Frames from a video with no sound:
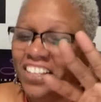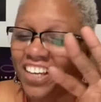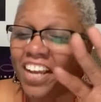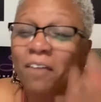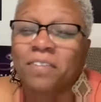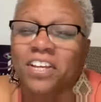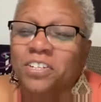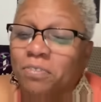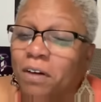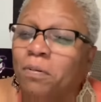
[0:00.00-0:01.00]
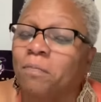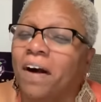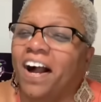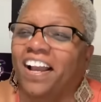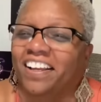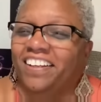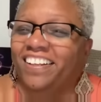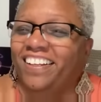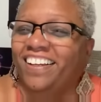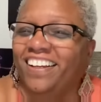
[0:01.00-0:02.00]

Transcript: You got me in trouble. Bye.